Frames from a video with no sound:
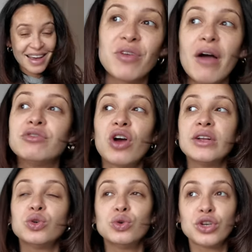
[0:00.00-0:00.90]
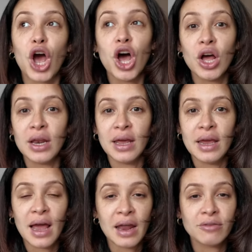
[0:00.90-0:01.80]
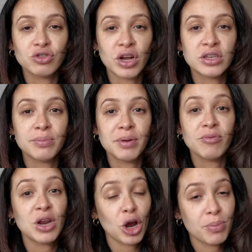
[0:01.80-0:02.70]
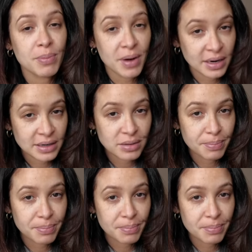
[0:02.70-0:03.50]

I've, I've tried to order early, and I've tried to be really open-minded